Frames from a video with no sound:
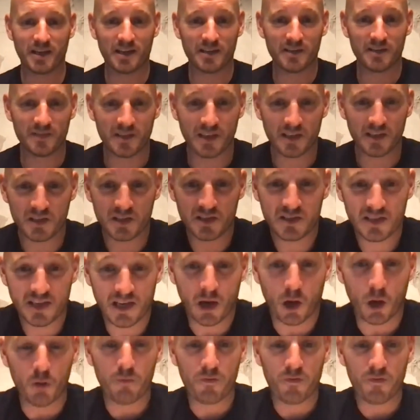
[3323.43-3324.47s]
And as I say,
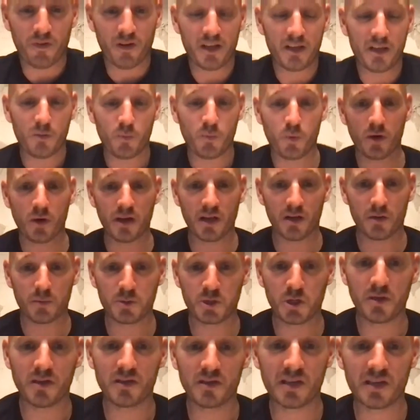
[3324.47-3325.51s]
hopefully we'll get an
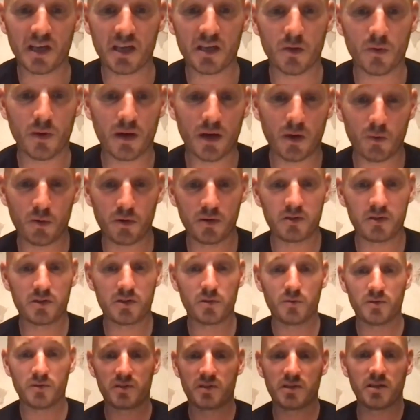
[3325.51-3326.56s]
opportunity to get you out as
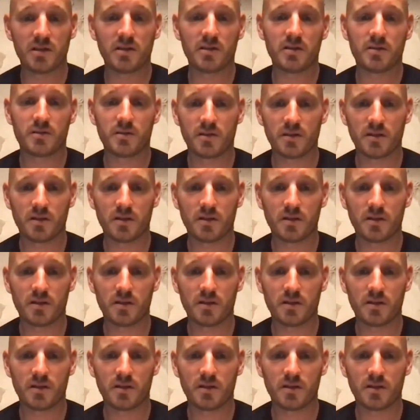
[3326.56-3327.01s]
soon as the